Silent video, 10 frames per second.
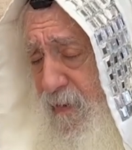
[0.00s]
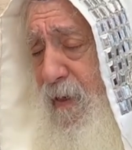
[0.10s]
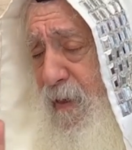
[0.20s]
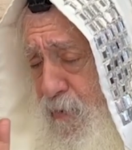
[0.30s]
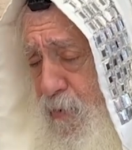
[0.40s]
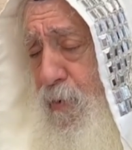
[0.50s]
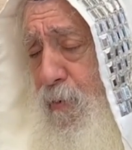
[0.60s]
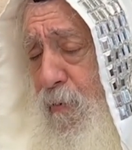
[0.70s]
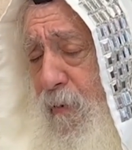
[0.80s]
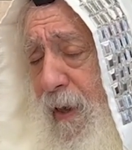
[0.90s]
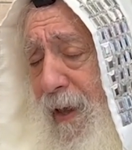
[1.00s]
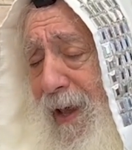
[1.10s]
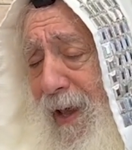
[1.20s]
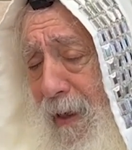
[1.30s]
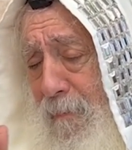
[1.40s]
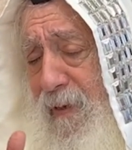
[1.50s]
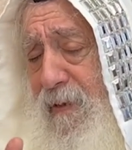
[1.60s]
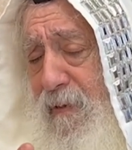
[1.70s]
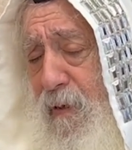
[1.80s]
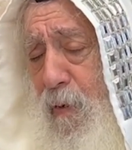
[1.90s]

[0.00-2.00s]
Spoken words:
It's true, I missed